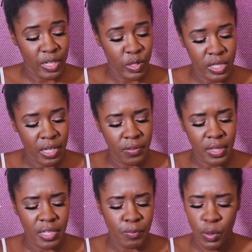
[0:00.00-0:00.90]
I just love it
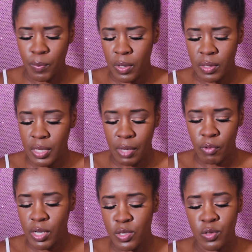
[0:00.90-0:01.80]
that they put like
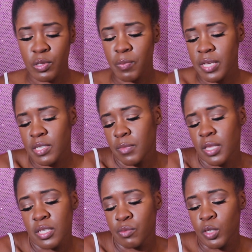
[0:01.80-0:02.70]
rhinestones on the back,
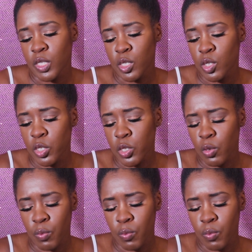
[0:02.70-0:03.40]
something they didn't really need to do,